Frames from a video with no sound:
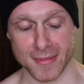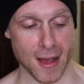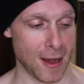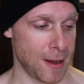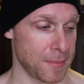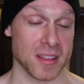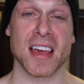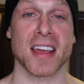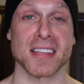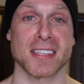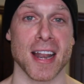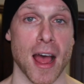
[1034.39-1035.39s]
But like
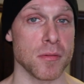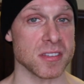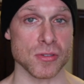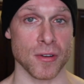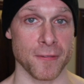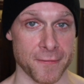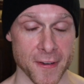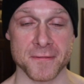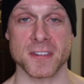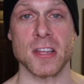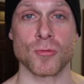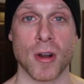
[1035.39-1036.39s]
I said, I was doing
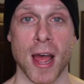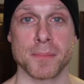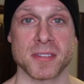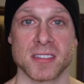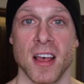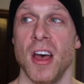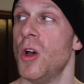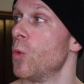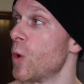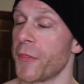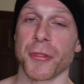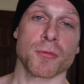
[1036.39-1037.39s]
15 reps
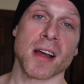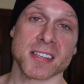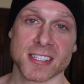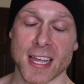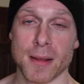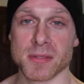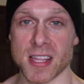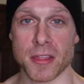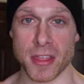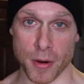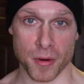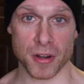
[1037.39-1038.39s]
with the rest times
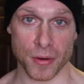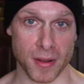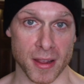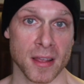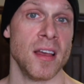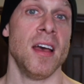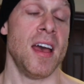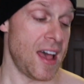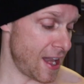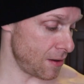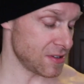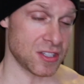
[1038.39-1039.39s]
that they were doing,
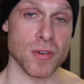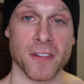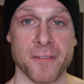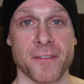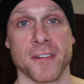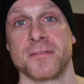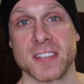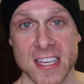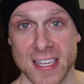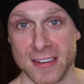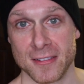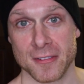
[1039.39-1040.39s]
and I was doing
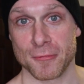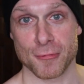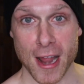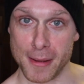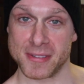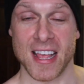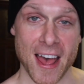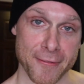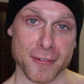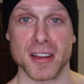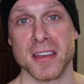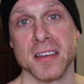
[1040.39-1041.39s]
15 reps
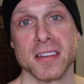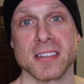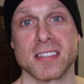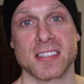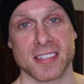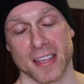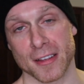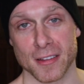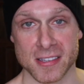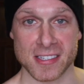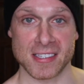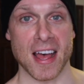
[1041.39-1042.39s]
every
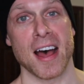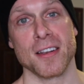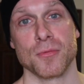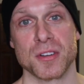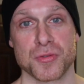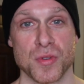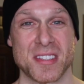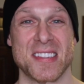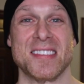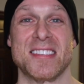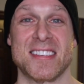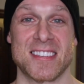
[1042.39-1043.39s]
single set, which was
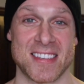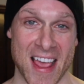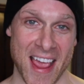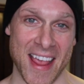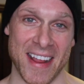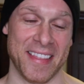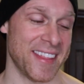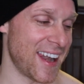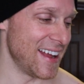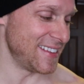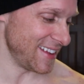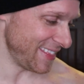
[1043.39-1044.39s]
insane that
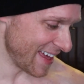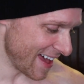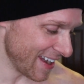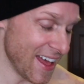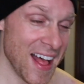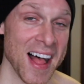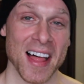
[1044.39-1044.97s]
I did that.